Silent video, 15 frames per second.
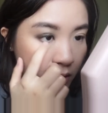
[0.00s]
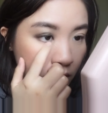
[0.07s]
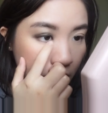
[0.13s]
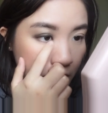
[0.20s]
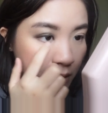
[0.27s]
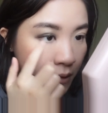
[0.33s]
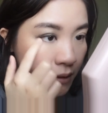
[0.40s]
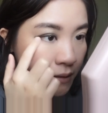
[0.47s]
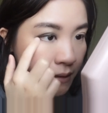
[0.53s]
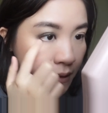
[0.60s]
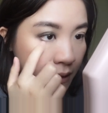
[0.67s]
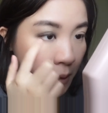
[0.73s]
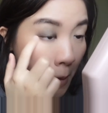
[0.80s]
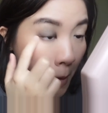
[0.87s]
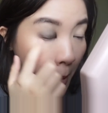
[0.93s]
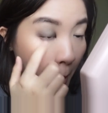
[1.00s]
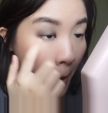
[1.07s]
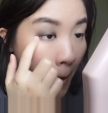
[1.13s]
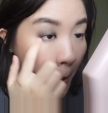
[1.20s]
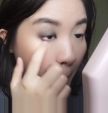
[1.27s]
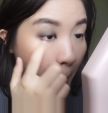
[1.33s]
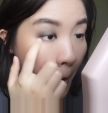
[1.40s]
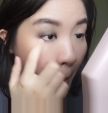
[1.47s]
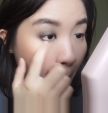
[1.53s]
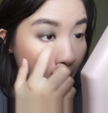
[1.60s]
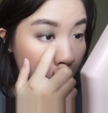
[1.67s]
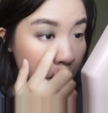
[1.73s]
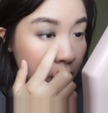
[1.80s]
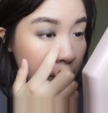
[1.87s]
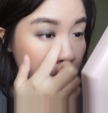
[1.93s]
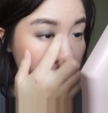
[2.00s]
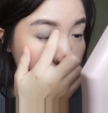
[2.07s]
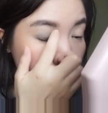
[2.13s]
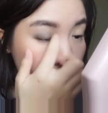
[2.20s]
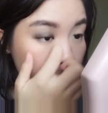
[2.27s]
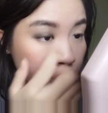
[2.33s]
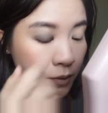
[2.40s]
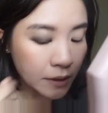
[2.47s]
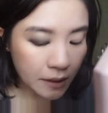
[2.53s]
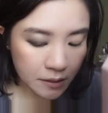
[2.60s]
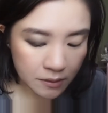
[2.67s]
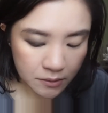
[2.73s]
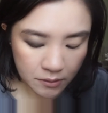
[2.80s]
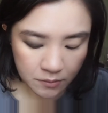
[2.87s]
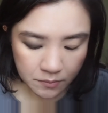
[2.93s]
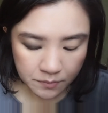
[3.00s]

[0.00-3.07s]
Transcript: quite easy to blend.